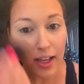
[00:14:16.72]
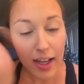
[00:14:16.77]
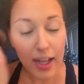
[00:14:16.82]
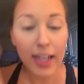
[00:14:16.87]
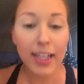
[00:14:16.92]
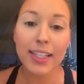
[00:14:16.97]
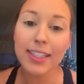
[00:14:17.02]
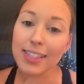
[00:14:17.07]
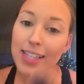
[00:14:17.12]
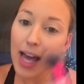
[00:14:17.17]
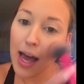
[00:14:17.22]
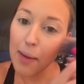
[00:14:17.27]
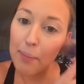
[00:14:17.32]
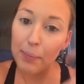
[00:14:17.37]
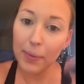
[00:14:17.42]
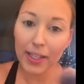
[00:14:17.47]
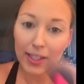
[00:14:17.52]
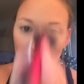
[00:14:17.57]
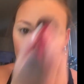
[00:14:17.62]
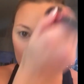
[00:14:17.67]
And it's hot
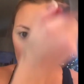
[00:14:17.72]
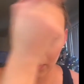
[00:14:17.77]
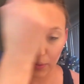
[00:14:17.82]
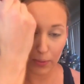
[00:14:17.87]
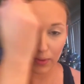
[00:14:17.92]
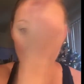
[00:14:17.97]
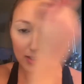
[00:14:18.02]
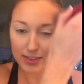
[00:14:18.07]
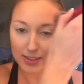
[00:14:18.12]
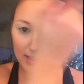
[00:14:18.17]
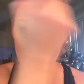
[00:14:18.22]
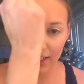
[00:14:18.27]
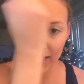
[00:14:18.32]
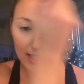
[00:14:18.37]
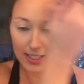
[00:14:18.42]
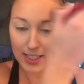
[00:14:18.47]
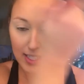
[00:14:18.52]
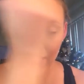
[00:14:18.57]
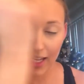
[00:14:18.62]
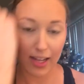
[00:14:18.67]
pink. Who doesn't
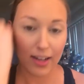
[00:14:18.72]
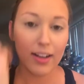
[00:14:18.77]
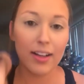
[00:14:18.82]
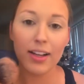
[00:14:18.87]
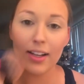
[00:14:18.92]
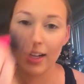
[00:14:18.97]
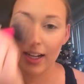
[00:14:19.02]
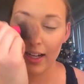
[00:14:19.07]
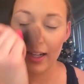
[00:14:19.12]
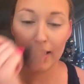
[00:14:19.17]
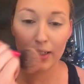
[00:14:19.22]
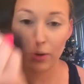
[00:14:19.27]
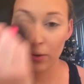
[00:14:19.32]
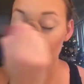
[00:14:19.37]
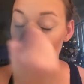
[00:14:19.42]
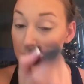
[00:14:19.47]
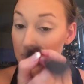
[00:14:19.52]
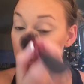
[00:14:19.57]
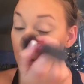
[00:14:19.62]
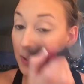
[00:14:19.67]
like that? I don't
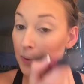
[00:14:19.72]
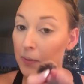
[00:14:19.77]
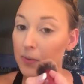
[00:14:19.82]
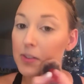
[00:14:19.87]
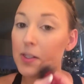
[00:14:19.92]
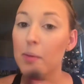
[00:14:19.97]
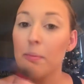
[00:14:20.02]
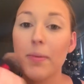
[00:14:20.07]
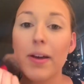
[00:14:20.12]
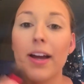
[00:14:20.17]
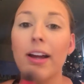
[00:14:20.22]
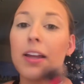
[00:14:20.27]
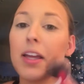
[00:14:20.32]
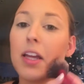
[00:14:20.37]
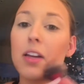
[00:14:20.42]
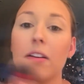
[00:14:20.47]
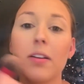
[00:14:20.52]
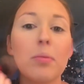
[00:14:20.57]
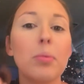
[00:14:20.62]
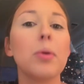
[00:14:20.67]
dip back
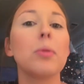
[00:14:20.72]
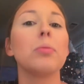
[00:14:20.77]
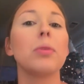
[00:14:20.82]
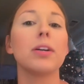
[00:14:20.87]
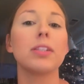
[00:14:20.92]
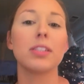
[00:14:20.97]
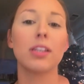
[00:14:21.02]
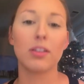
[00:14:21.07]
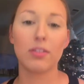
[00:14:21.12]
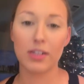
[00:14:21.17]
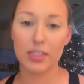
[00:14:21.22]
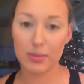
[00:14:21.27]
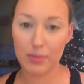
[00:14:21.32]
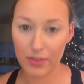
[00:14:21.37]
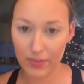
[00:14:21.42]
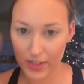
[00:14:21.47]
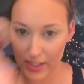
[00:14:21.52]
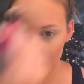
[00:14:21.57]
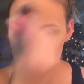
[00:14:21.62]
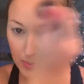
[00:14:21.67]
in to put blush on the rest of my
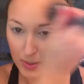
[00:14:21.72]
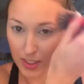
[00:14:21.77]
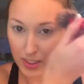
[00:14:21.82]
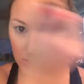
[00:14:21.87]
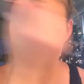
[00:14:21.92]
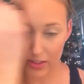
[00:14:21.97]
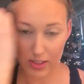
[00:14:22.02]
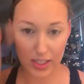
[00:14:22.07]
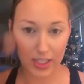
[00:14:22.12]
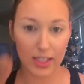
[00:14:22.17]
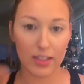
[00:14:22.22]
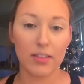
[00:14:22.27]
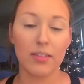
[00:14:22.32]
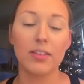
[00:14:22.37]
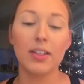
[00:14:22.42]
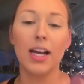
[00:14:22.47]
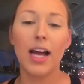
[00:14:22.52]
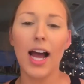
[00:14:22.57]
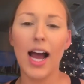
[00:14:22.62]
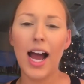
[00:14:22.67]
face, but I just like
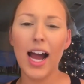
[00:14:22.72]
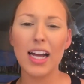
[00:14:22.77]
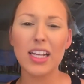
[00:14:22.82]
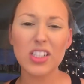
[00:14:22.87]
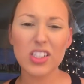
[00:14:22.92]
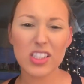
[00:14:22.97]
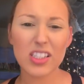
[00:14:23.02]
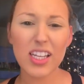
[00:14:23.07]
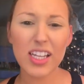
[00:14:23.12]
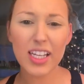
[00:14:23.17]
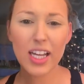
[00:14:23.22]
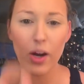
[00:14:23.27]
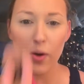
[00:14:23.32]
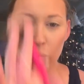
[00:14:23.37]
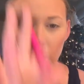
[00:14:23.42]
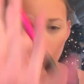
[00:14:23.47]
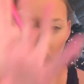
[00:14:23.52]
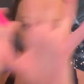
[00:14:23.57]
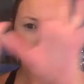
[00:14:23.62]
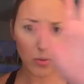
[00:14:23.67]
how
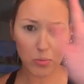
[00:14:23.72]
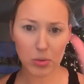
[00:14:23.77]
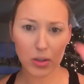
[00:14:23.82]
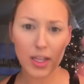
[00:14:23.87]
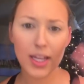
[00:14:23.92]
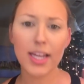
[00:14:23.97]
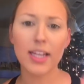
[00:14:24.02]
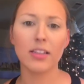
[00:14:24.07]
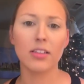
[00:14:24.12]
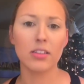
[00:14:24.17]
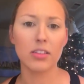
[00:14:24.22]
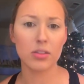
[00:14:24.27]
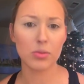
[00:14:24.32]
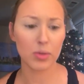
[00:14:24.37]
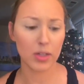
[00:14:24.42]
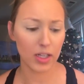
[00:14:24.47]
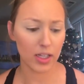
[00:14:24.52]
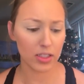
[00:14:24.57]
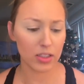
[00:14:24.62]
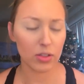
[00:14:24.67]
it all blends
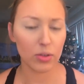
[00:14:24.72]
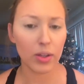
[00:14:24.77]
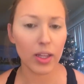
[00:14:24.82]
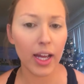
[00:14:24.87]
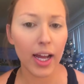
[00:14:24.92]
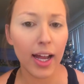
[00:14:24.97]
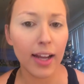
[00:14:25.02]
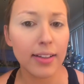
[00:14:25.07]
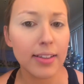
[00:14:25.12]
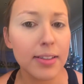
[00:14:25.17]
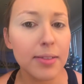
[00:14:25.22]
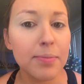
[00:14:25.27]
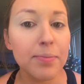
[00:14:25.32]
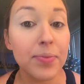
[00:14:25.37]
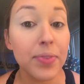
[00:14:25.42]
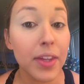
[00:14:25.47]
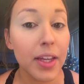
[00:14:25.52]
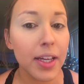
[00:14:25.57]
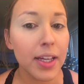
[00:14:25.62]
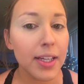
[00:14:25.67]
when I do
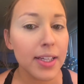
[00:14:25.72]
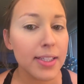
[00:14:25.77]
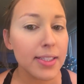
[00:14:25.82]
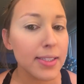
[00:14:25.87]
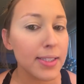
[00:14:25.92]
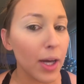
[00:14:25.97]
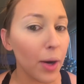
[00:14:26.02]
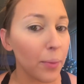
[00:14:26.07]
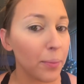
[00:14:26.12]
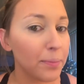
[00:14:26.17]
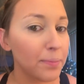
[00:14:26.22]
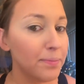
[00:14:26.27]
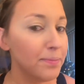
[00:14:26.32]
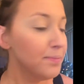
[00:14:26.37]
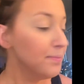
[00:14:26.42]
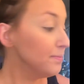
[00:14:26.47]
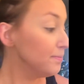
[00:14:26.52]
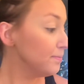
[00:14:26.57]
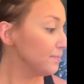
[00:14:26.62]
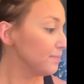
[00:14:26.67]
that. So
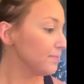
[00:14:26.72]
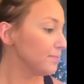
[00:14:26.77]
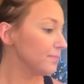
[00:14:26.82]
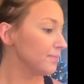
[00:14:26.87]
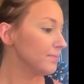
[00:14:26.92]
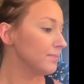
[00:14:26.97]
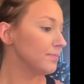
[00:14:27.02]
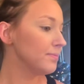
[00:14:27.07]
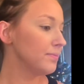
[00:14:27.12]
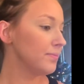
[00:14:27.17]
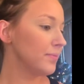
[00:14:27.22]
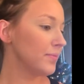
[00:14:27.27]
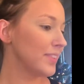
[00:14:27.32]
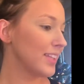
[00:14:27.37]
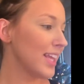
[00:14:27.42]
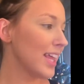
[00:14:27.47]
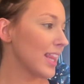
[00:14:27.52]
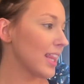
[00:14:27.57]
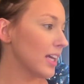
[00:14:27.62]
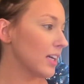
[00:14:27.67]

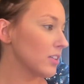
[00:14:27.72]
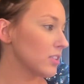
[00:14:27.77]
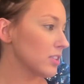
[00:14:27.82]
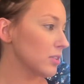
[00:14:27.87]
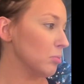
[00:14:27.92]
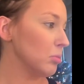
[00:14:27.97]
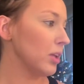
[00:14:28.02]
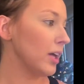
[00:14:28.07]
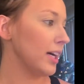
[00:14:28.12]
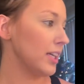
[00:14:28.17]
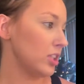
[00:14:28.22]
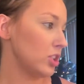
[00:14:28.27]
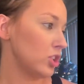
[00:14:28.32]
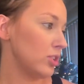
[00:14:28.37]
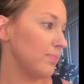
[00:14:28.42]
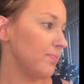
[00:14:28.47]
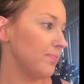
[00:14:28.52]
there's the blush.